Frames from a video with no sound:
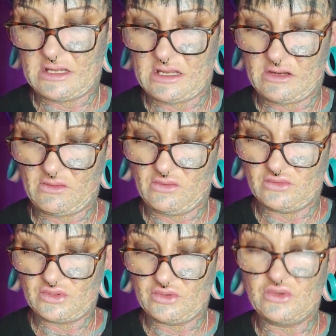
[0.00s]
and I
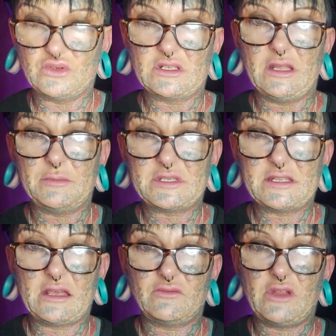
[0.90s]
also used
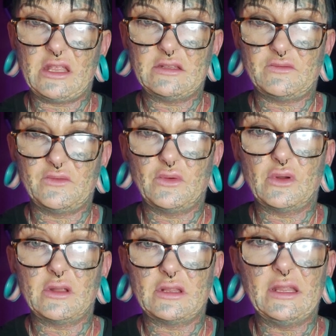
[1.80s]
lipstick red
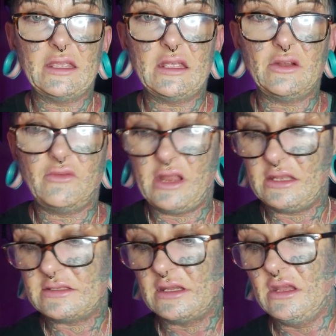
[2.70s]
for the lighter red.